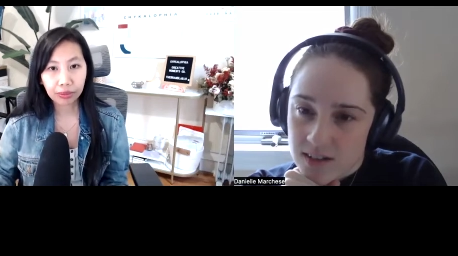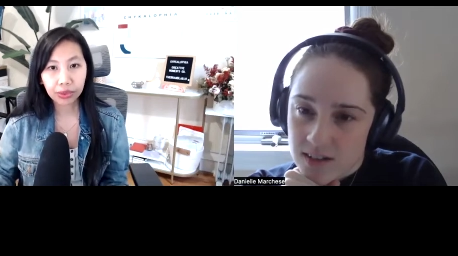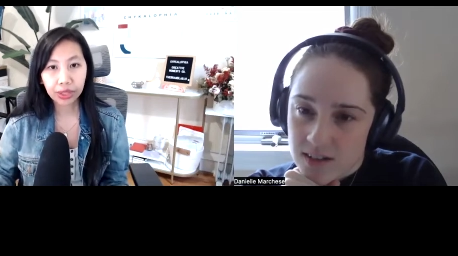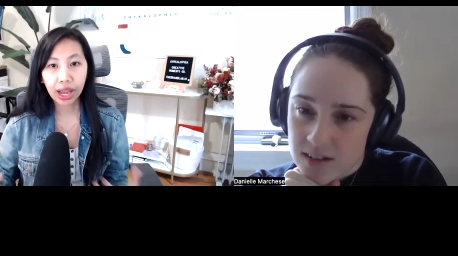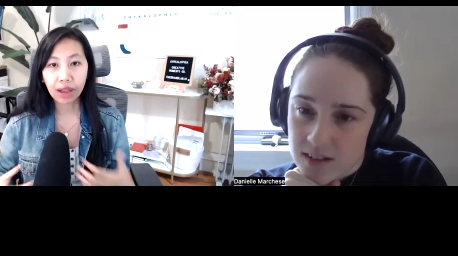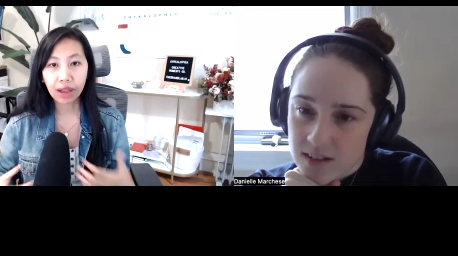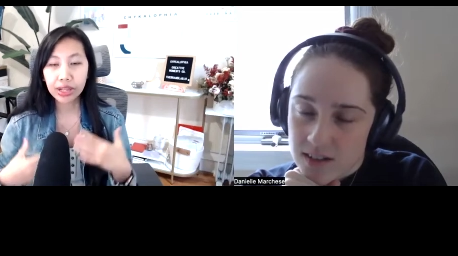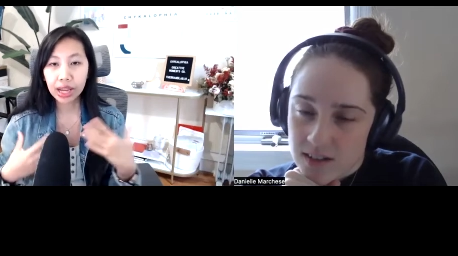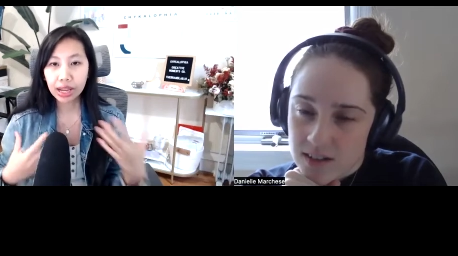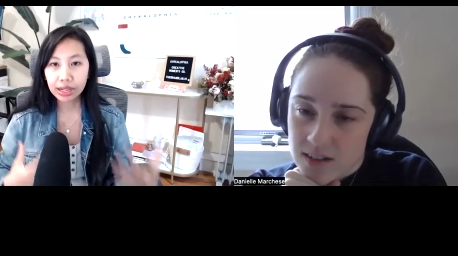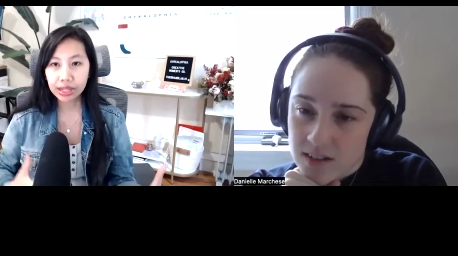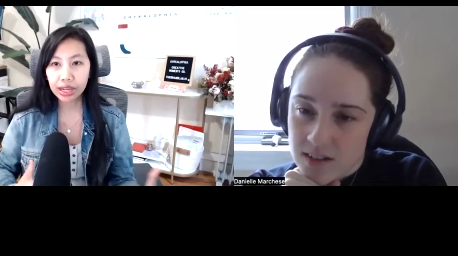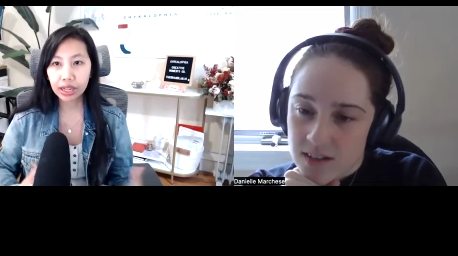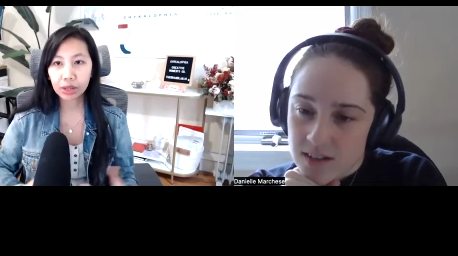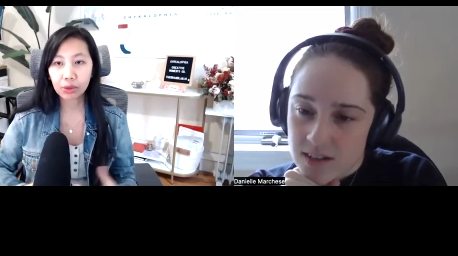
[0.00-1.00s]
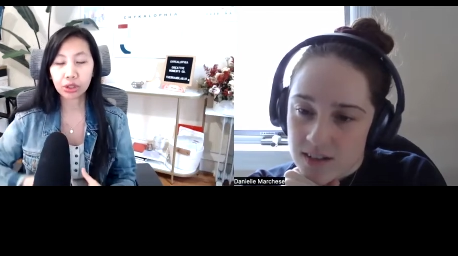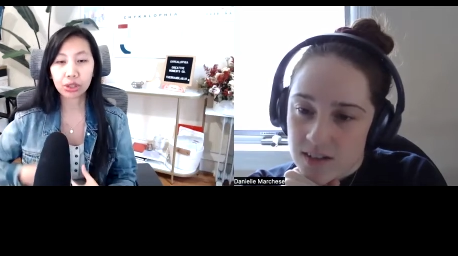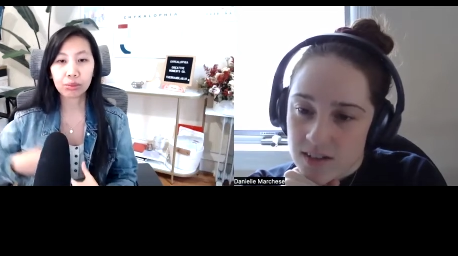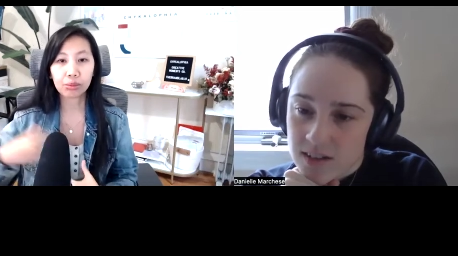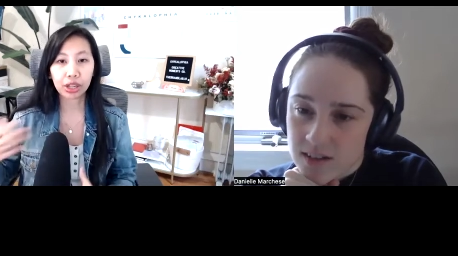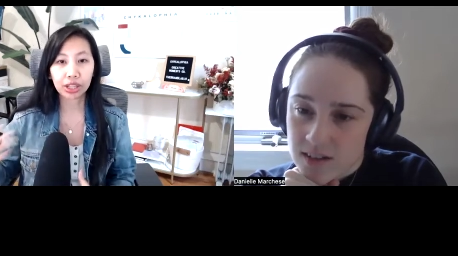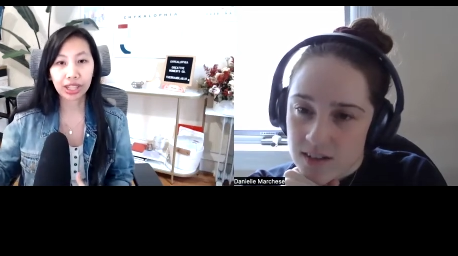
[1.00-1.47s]
Speaker 1: They have the idea they want to
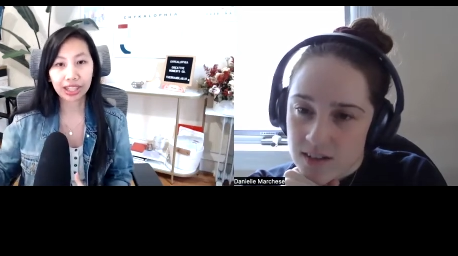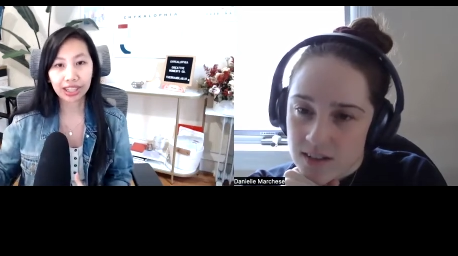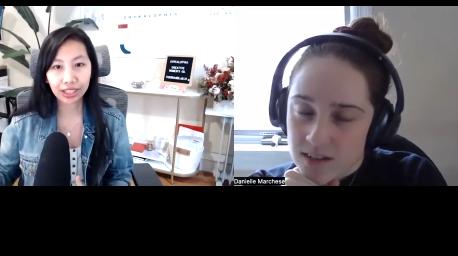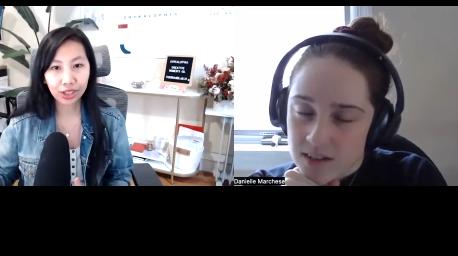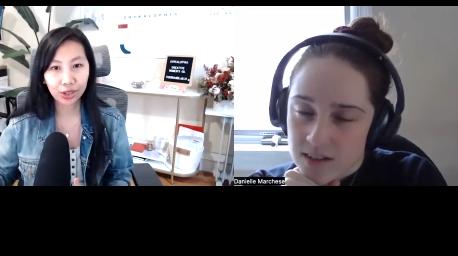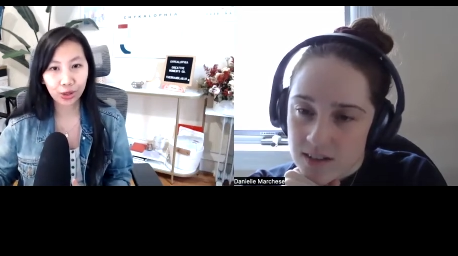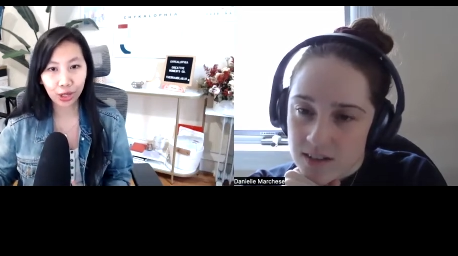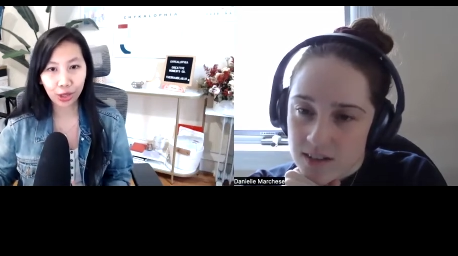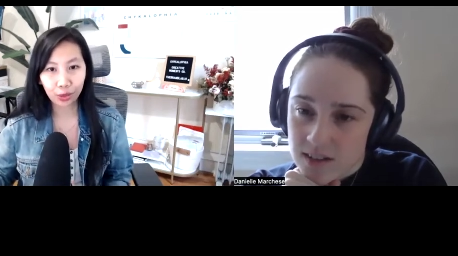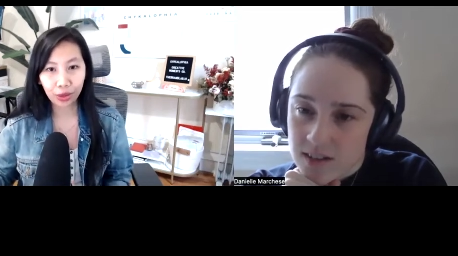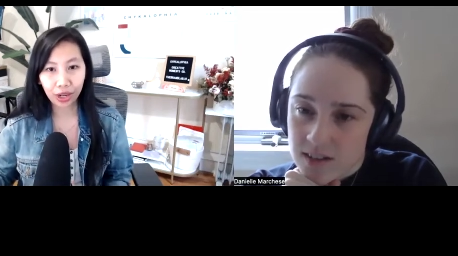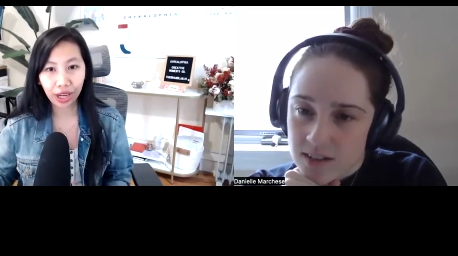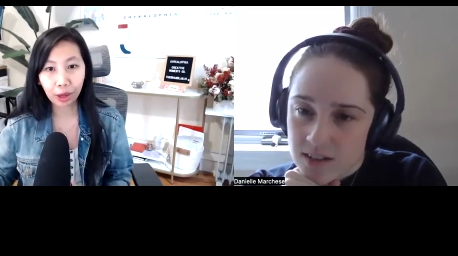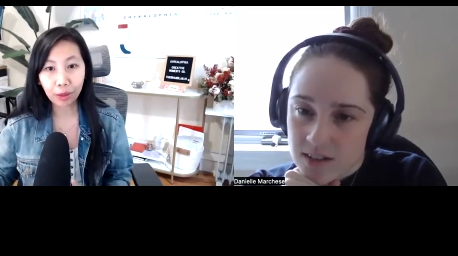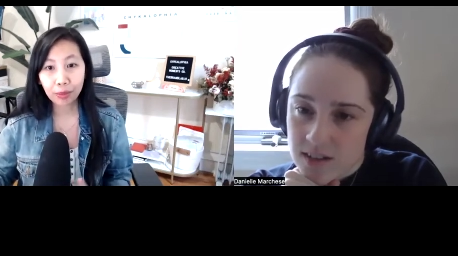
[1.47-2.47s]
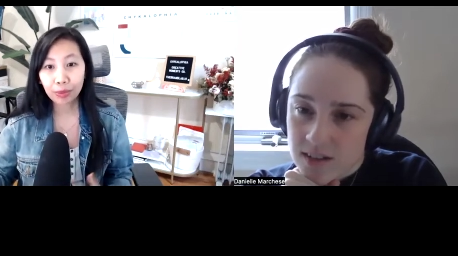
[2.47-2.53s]
market it straight away,